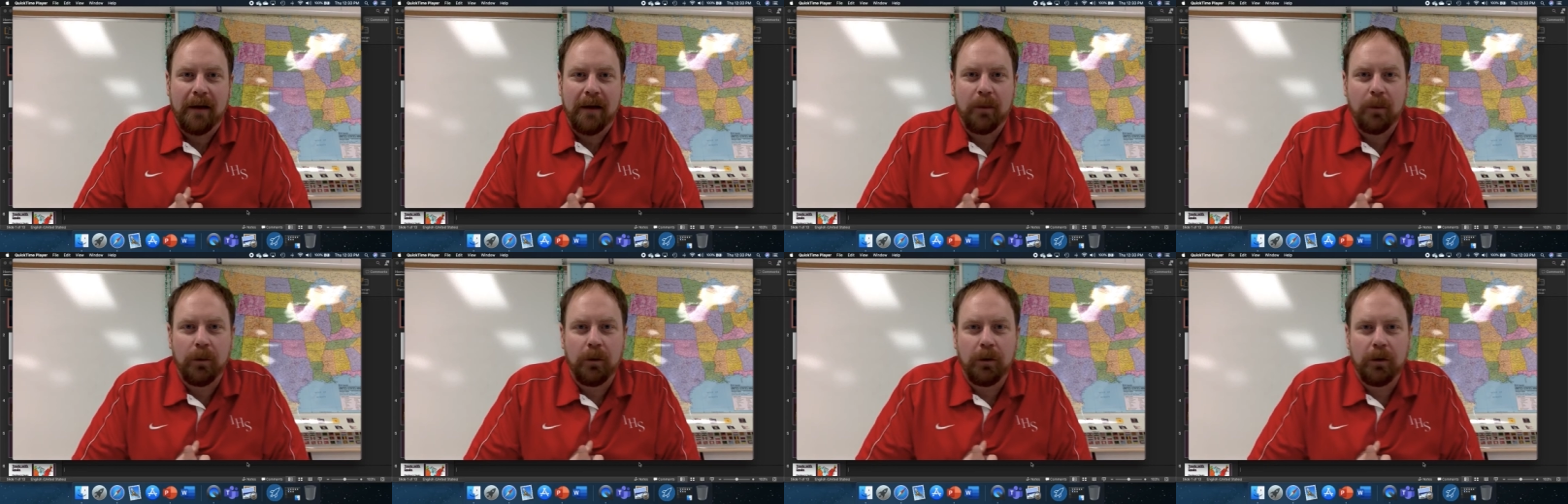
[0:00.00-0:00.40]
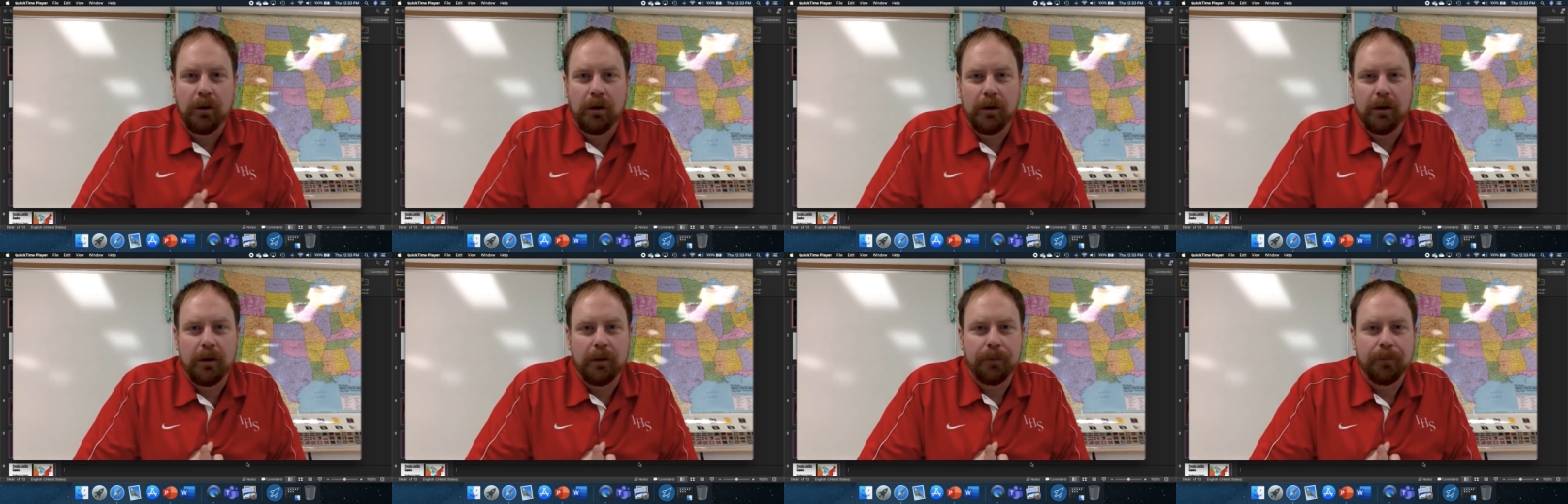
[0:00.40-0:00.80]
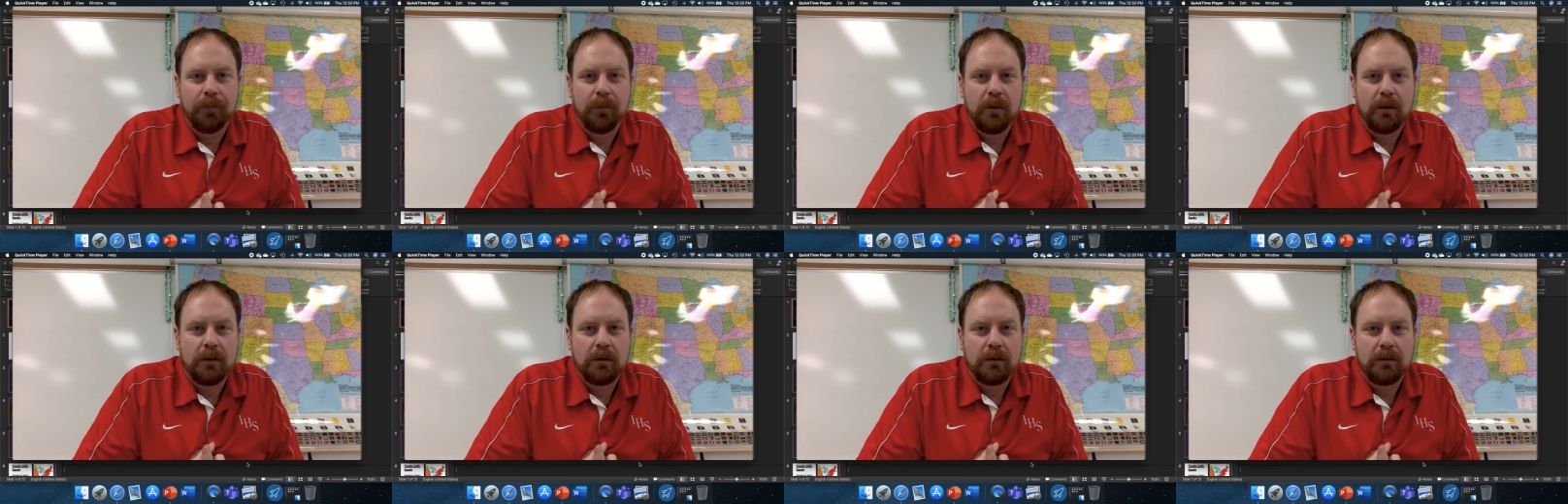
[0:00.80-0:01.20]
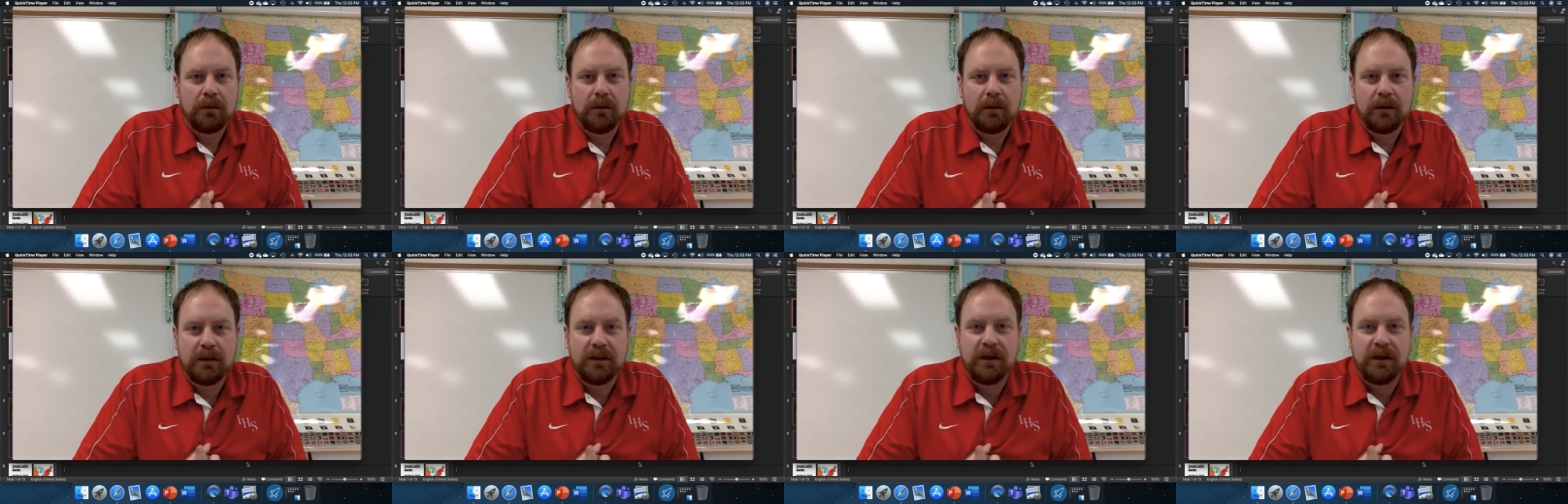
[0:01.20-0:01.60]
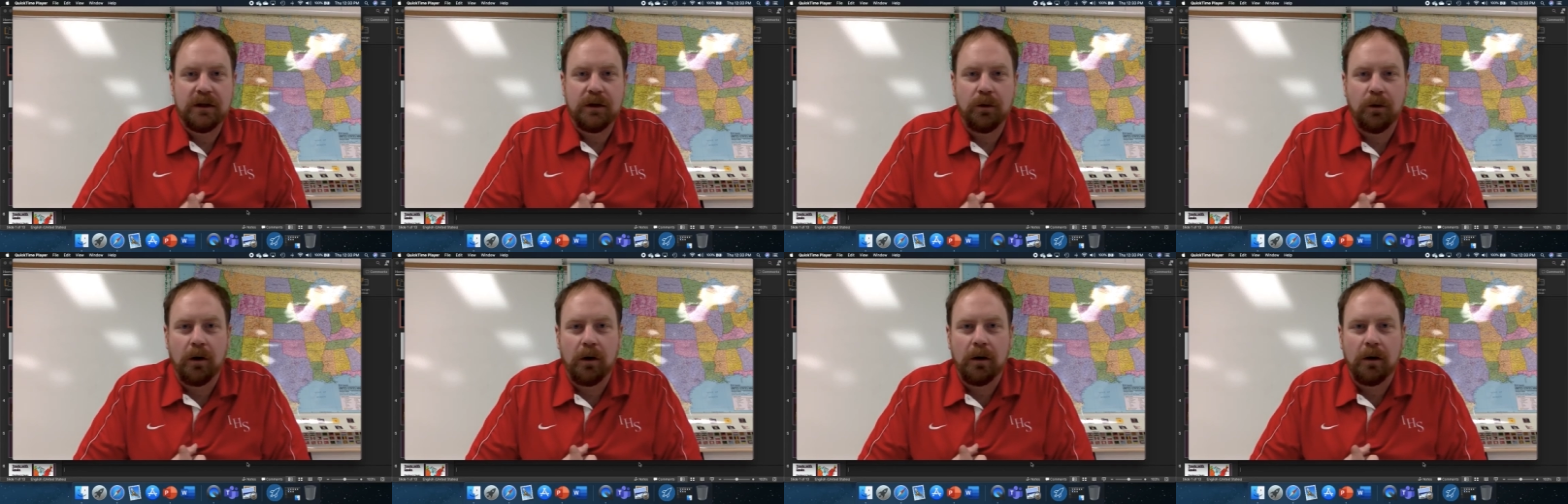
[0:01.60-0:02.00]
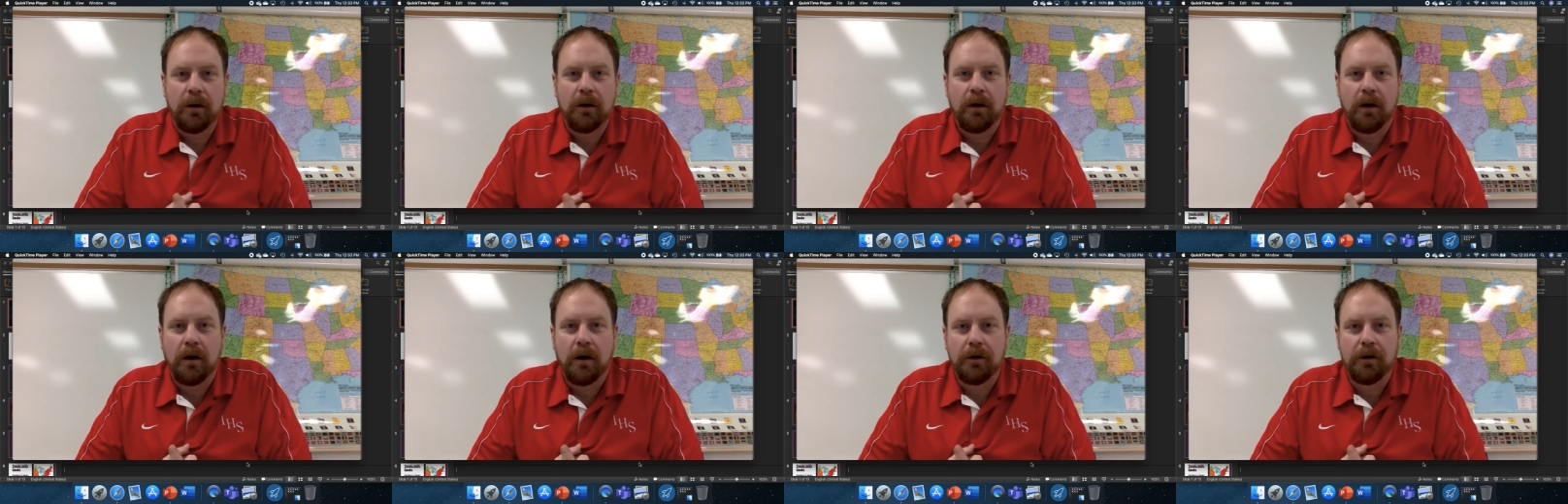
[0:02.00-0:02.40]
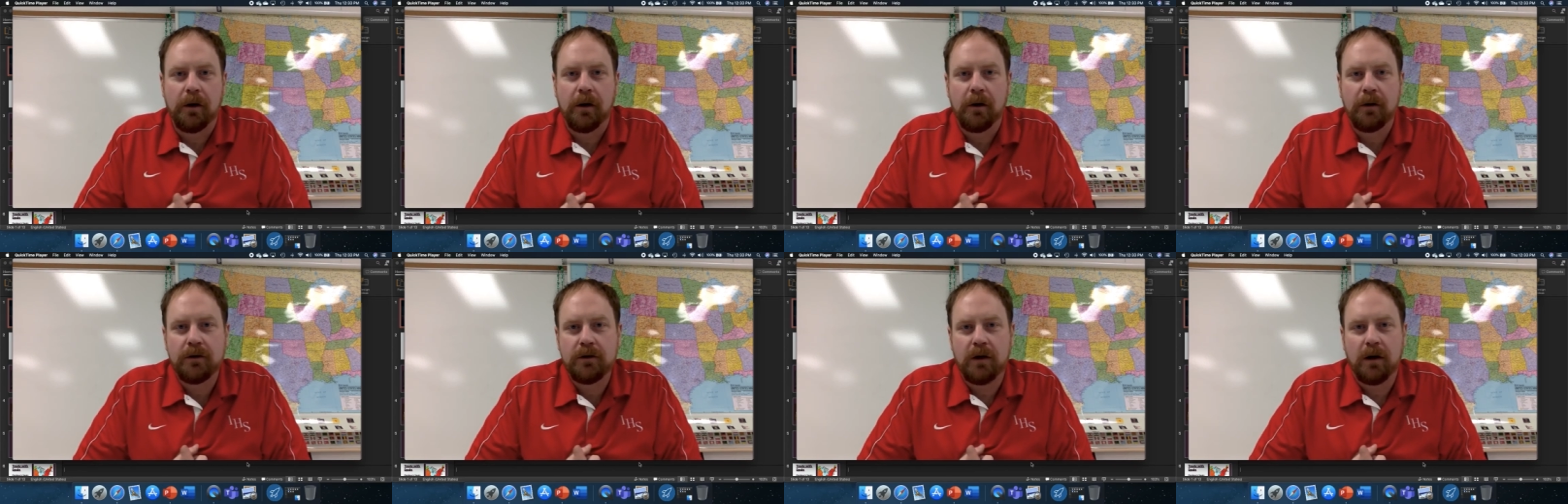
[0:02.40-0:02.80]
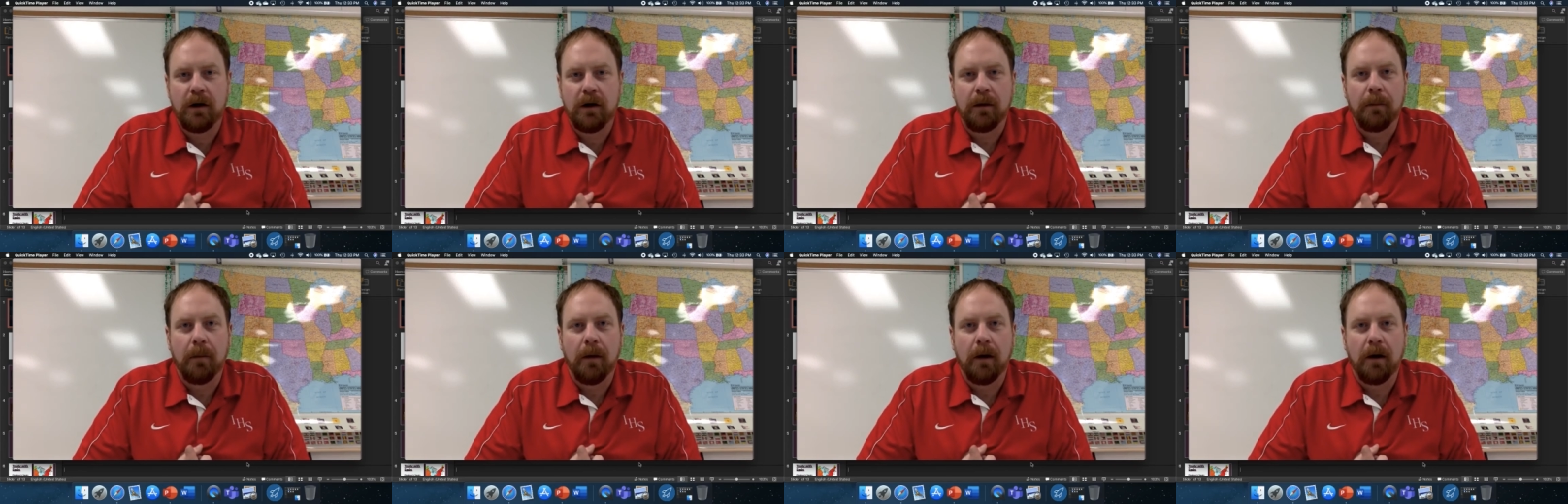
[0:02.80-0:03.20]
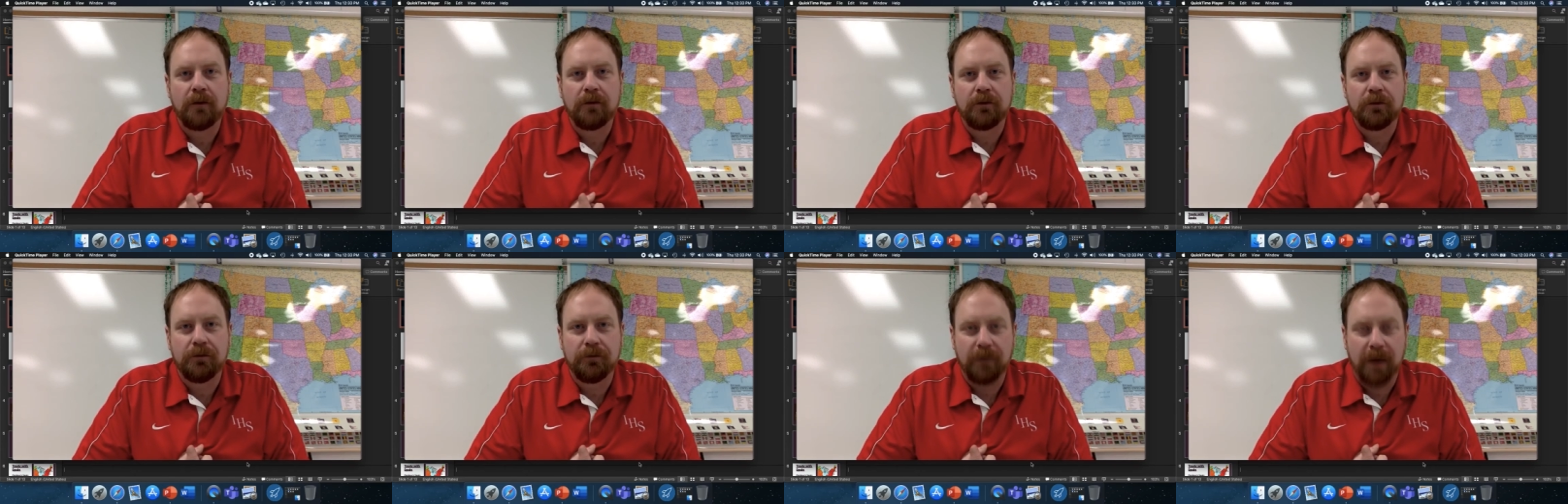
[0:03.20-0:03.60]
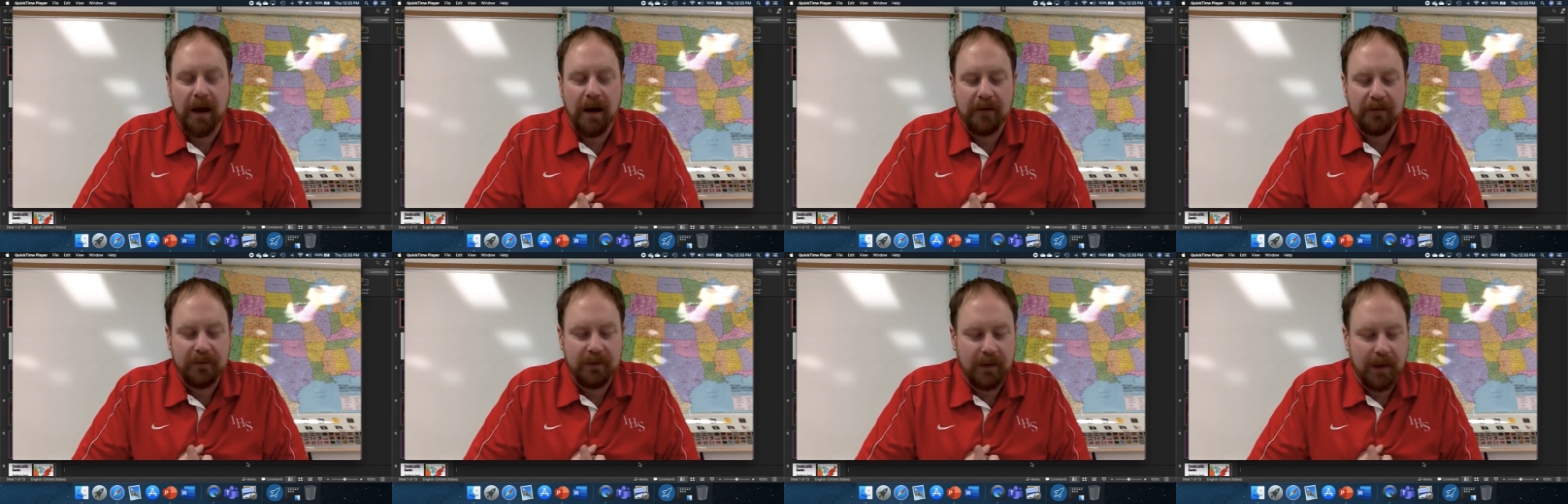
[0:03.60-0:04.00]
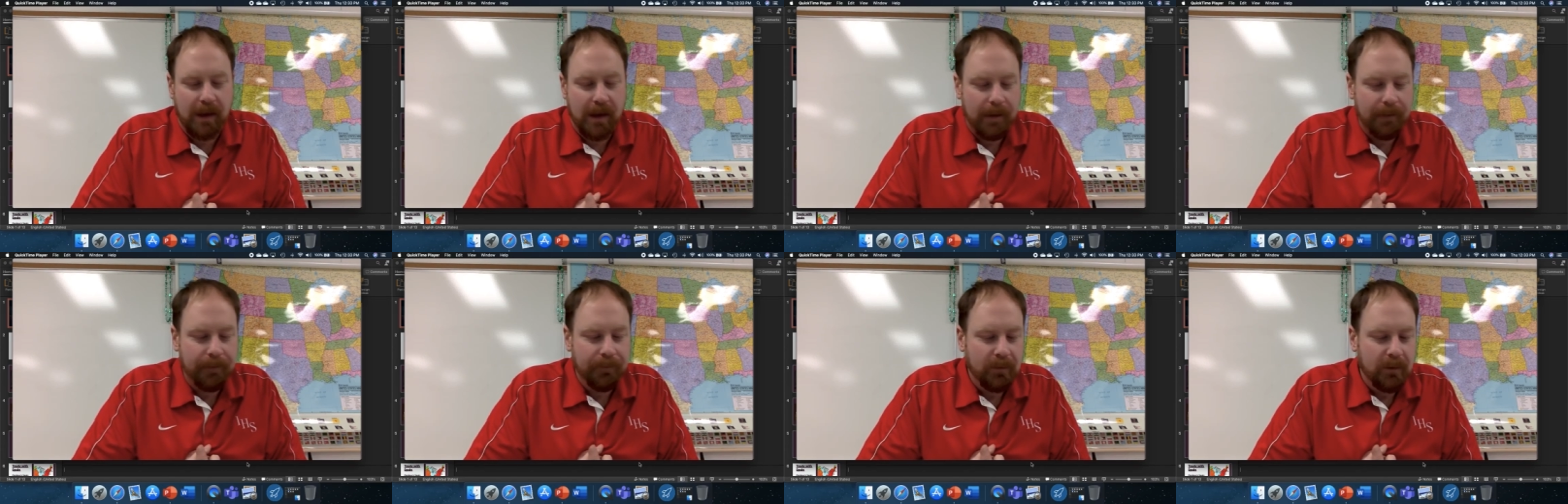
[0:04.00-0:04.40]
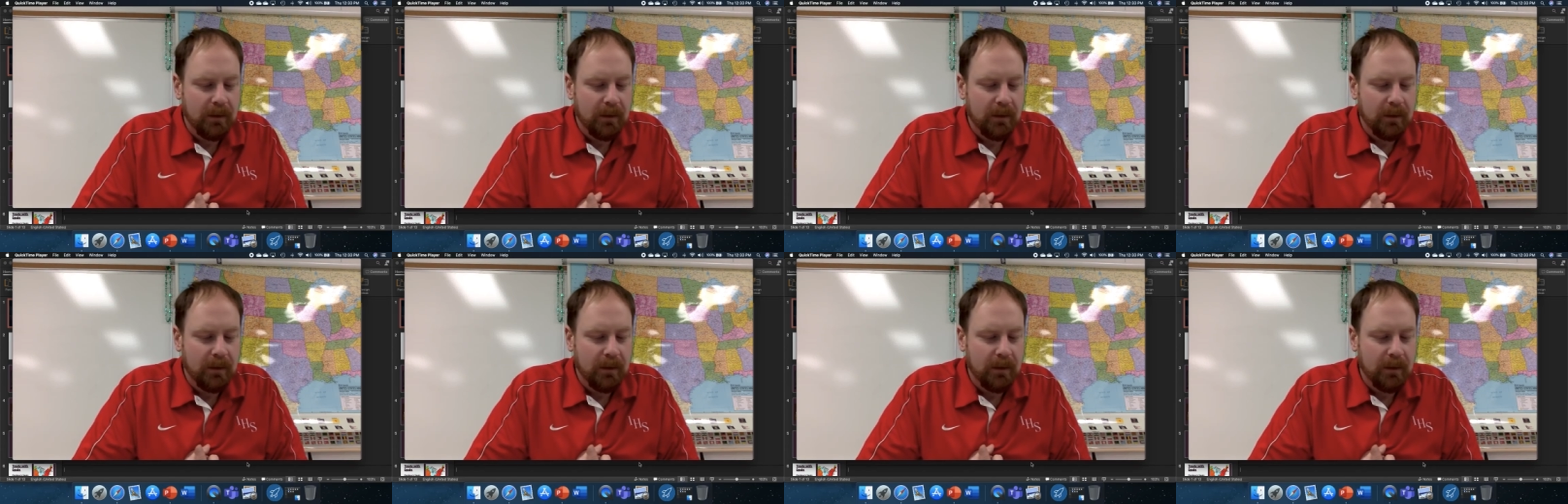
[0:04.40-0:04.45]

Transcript: we're going to continue our, our notes on Module 5 today.